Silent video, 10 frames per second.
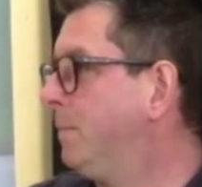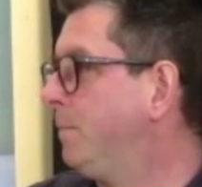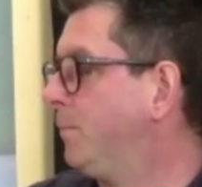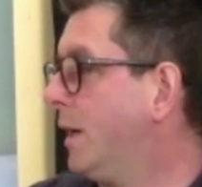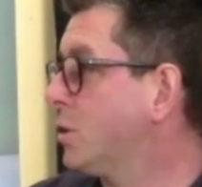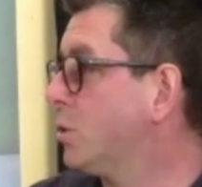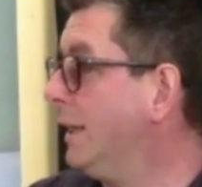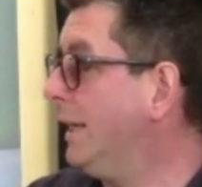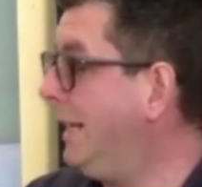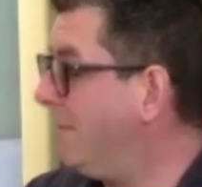And so
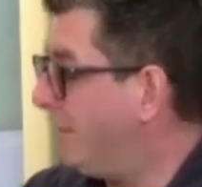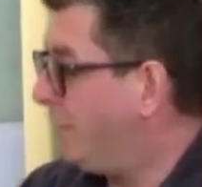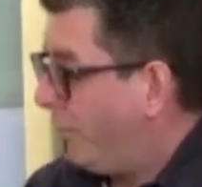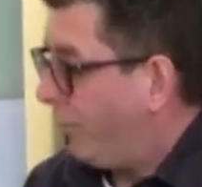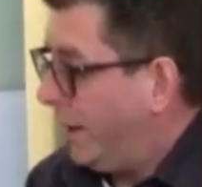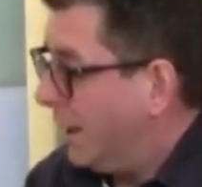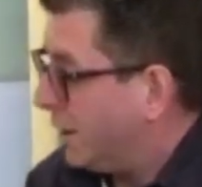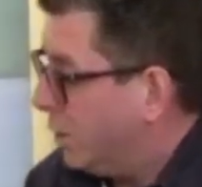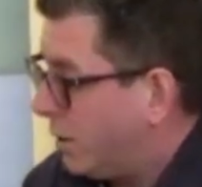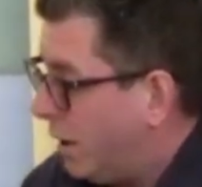even if you feel like you
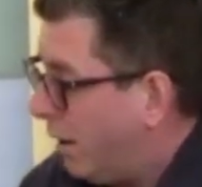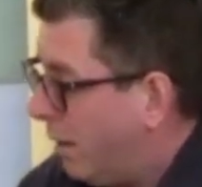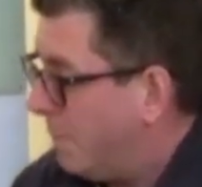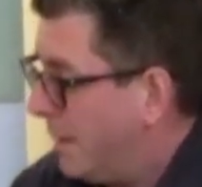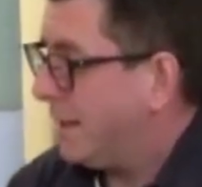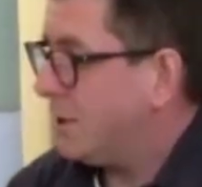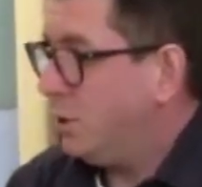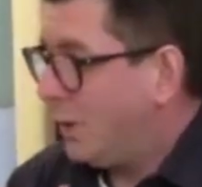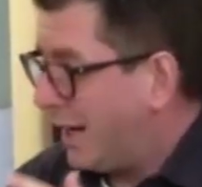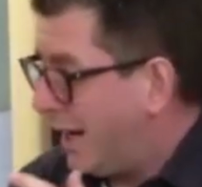can't make it, you
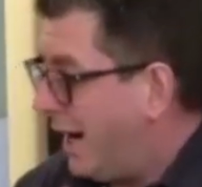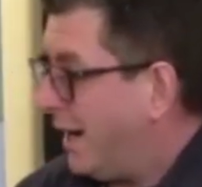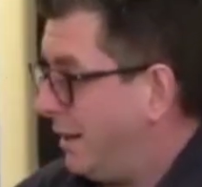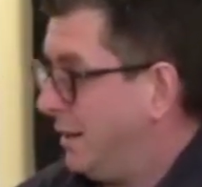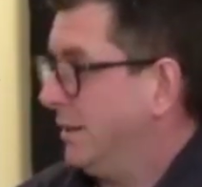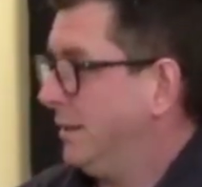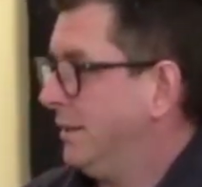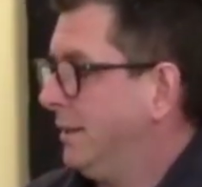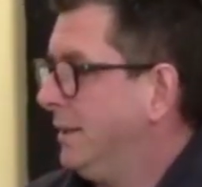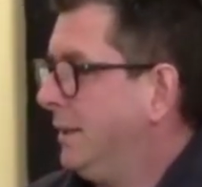can.
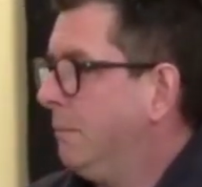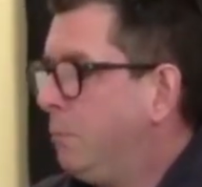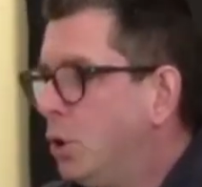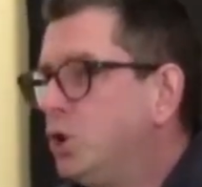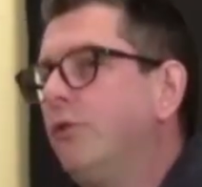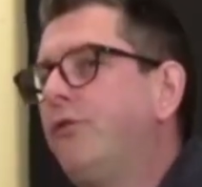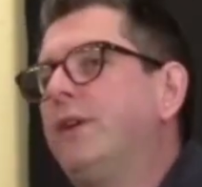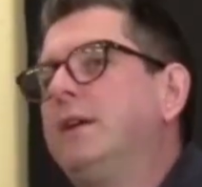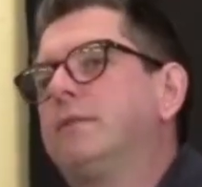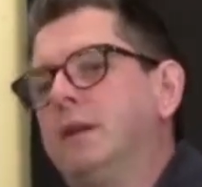Put your
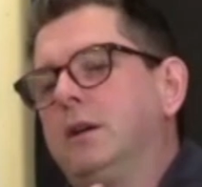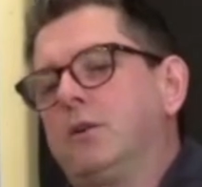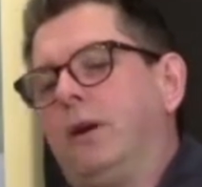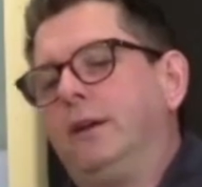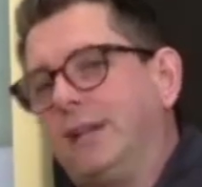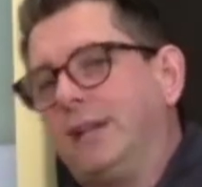faith in Christ and he